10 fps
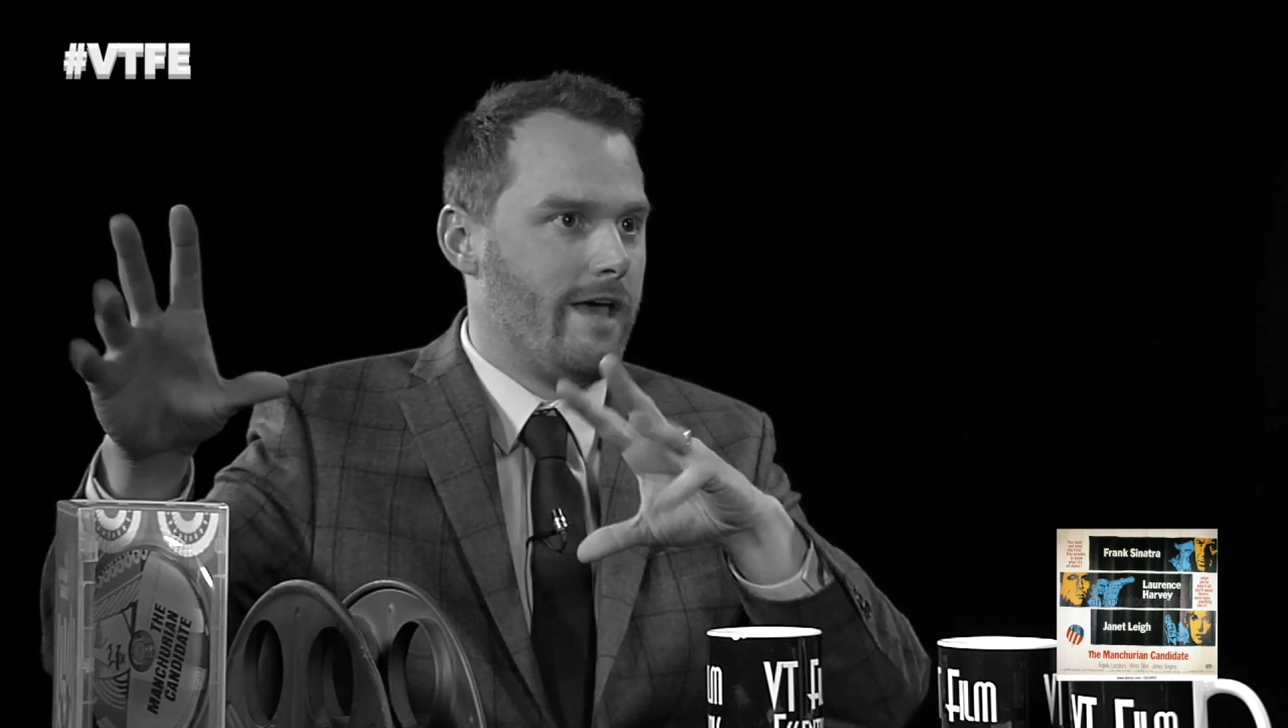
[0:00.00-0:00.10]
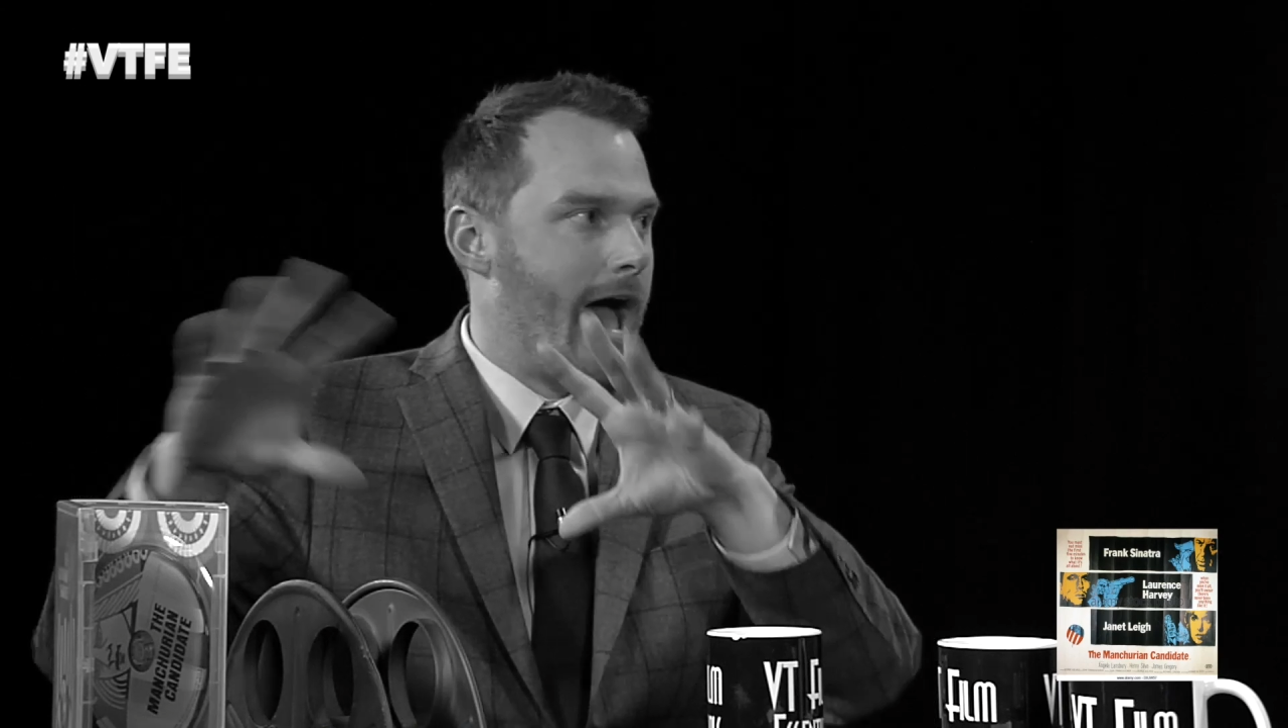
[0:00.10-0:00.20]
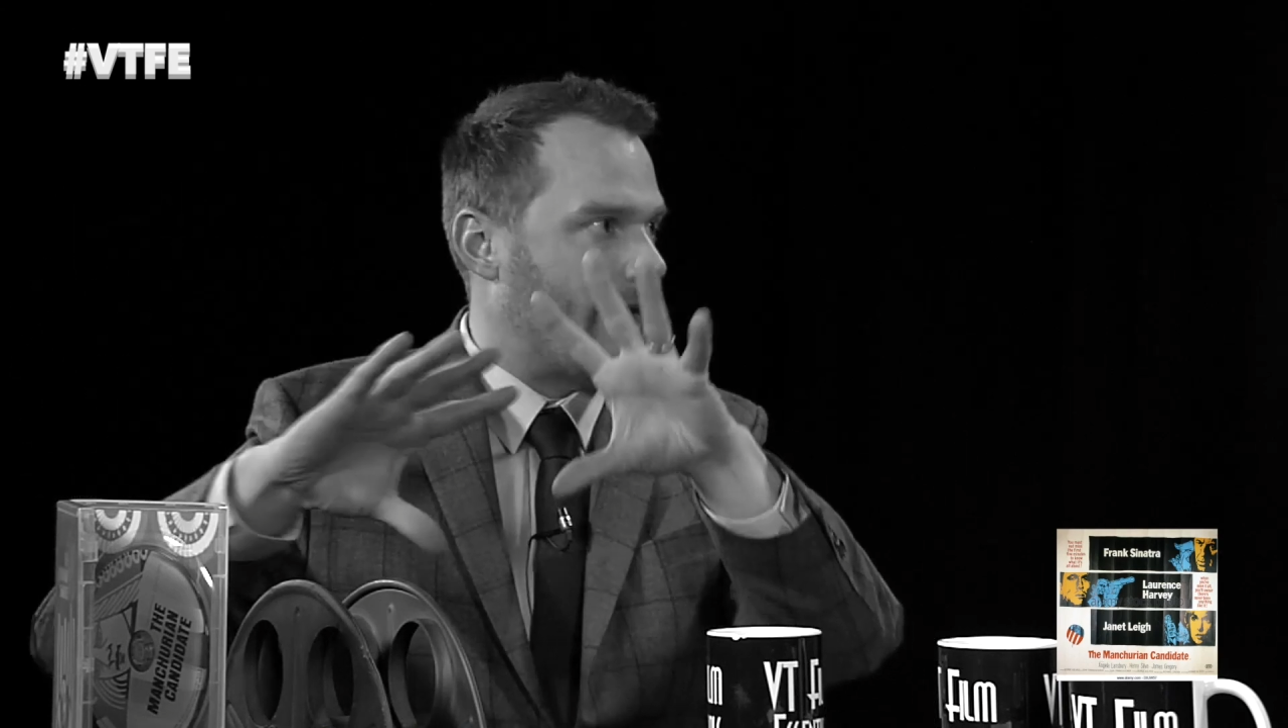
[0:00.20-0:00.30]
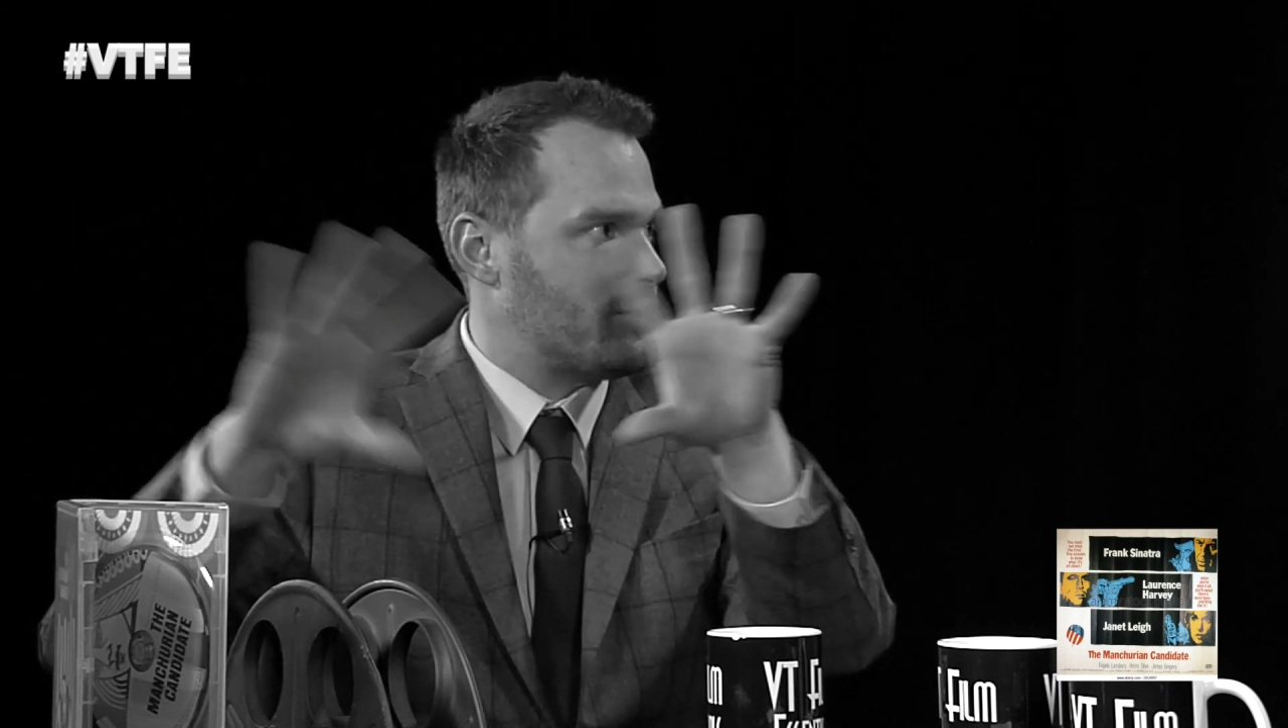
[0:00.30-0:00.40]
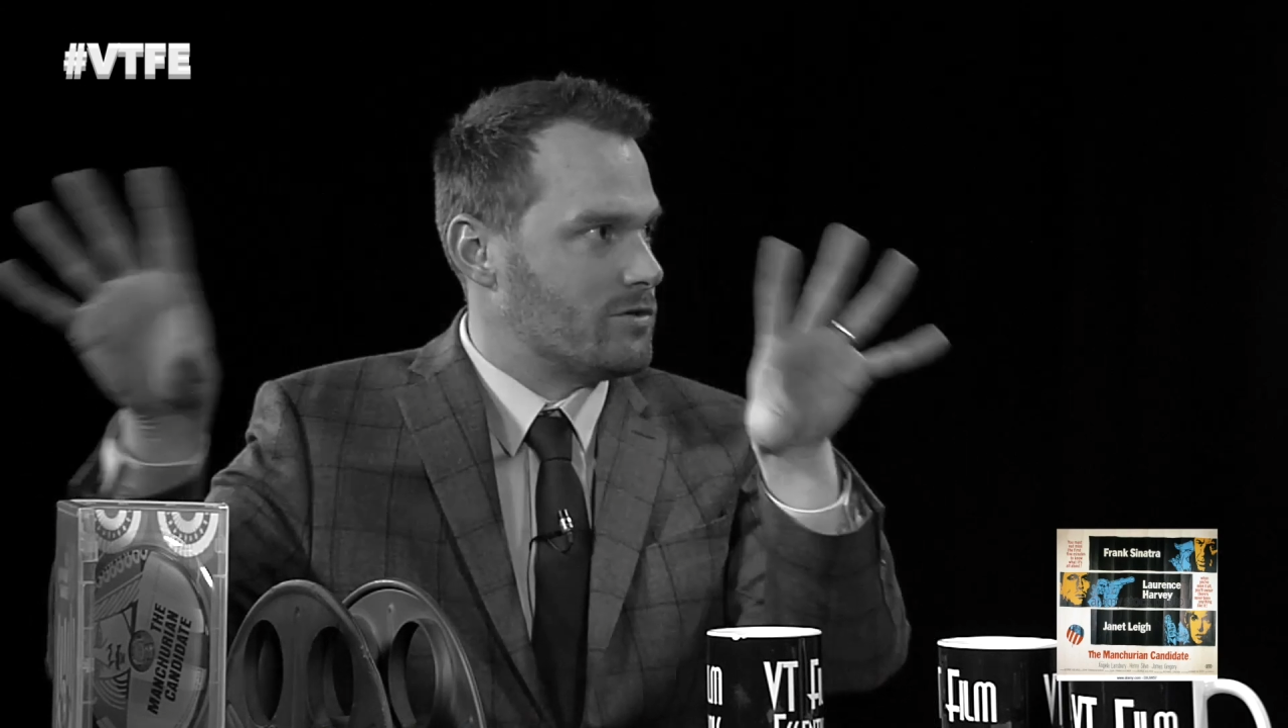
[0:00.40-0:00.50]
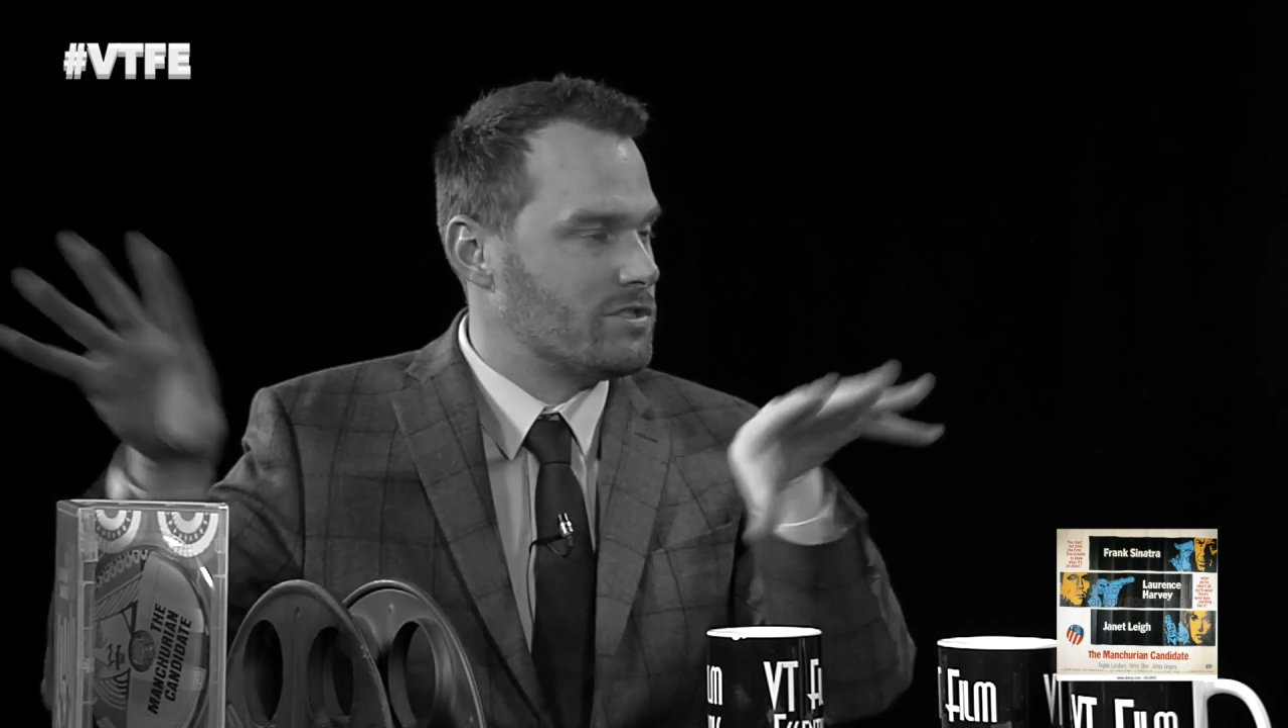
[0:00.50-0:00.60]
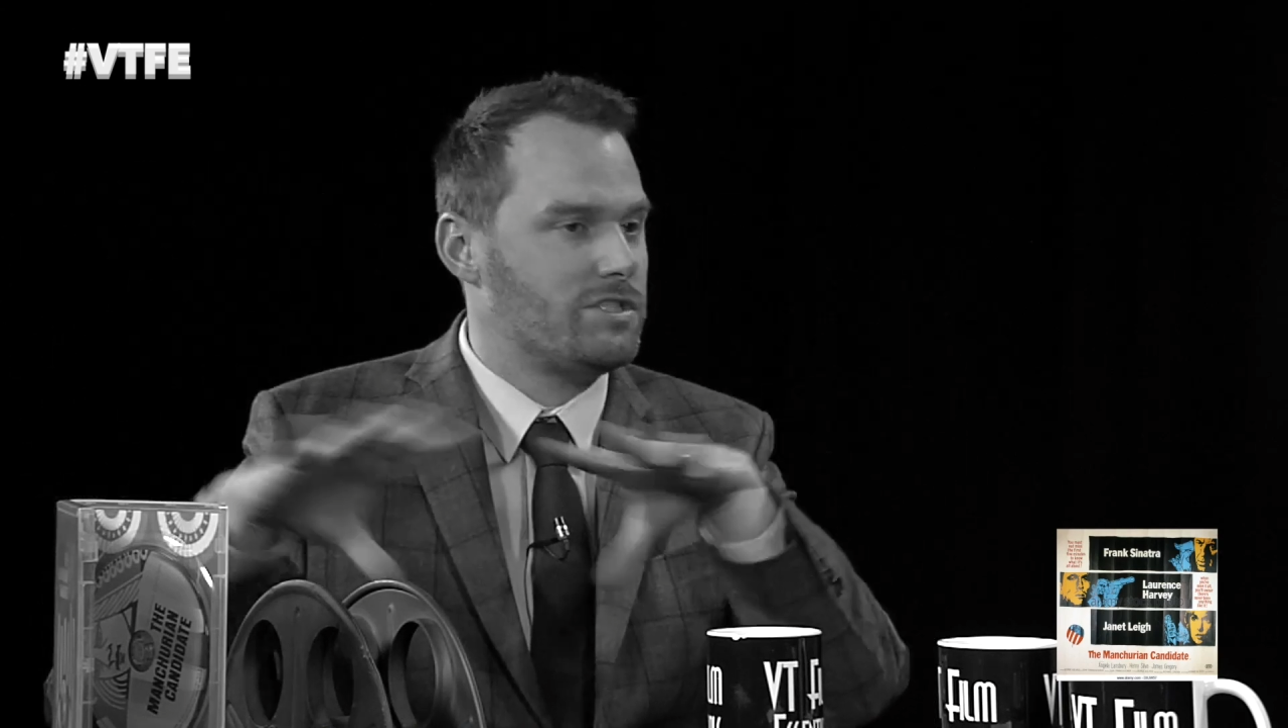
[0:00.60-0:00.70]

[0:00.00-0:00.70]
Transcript: actors